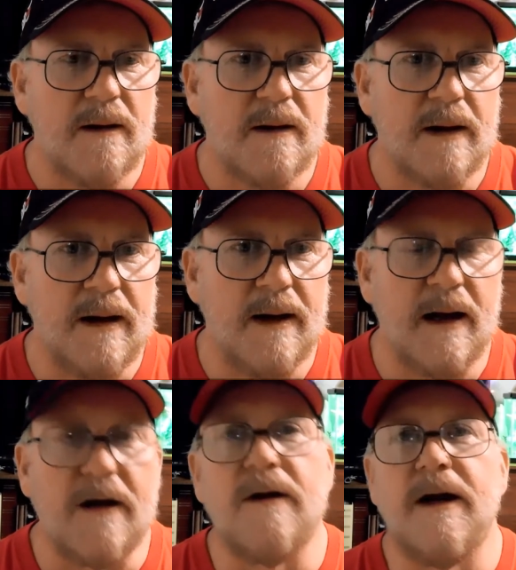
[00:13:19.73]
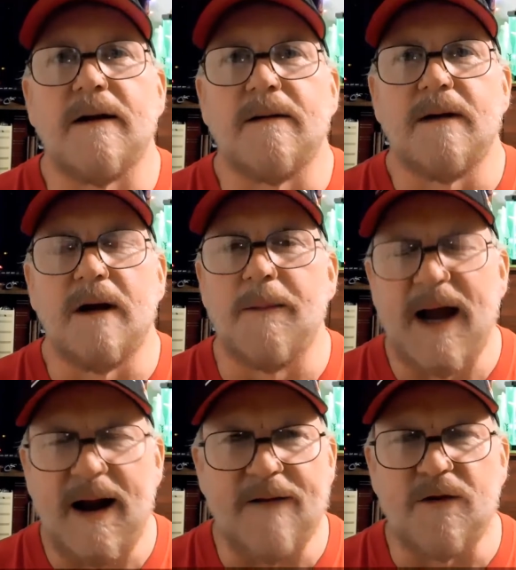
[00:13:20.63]
and I couldn't get it to come
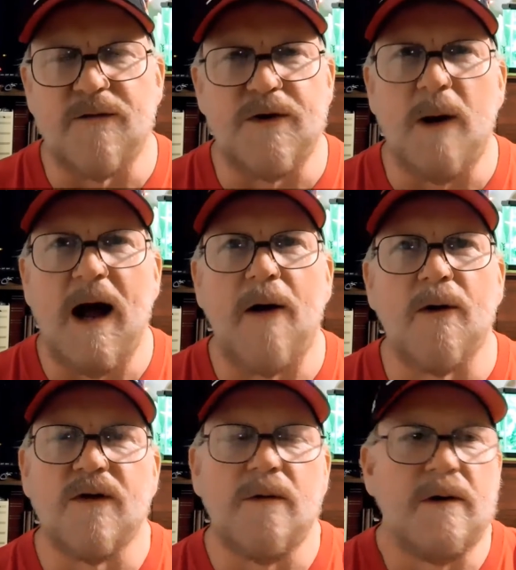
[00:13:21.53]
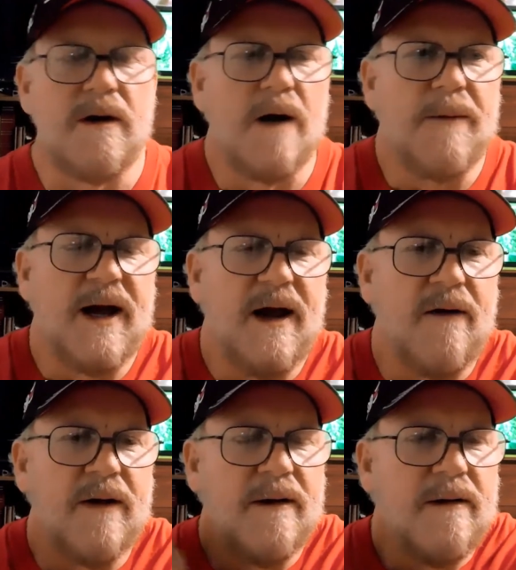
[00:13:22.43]
down after a few hours. It wouldn't come
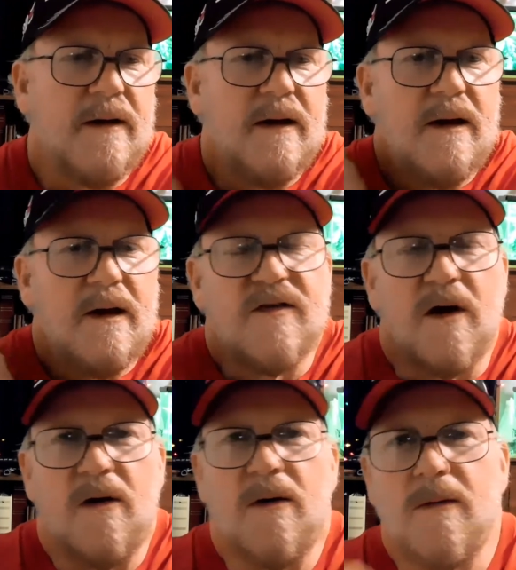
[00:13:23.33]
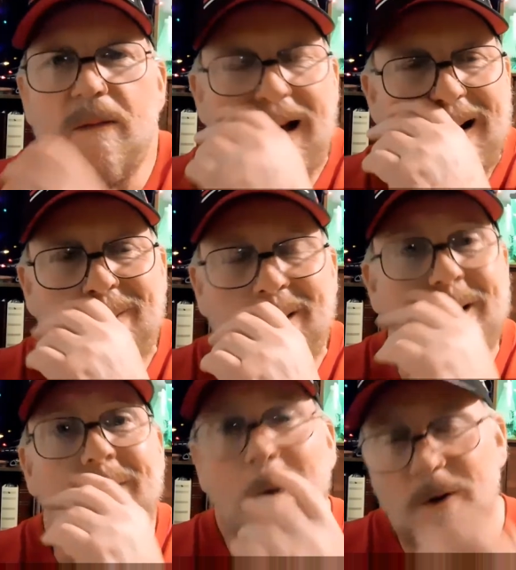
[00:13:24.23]
down, and so I went to
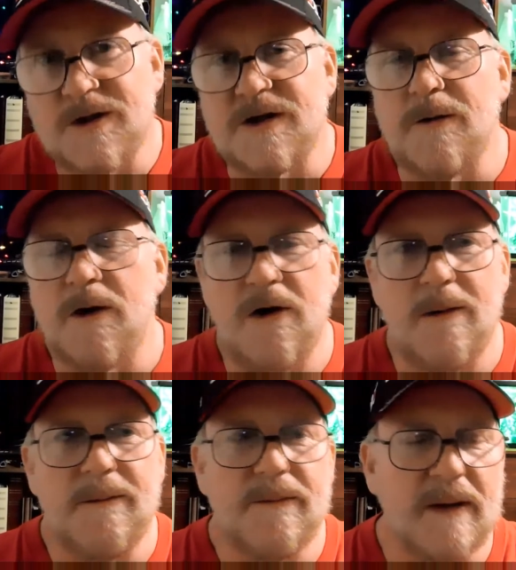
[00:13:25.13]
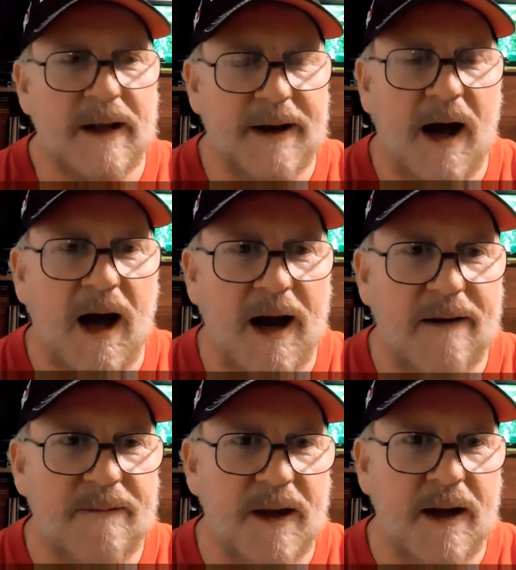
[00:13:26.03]
the emergency room that night,
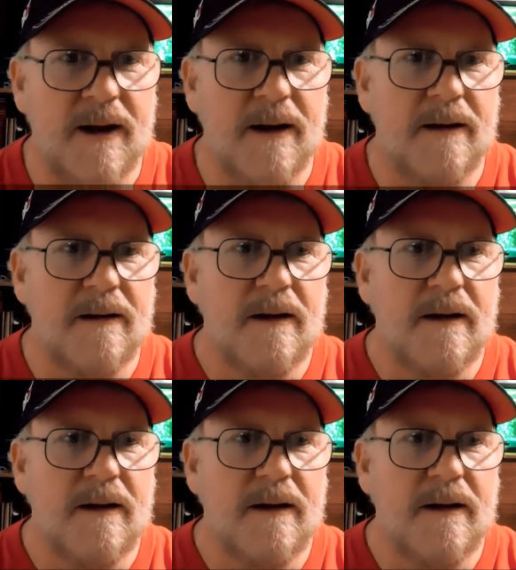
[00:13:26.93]
and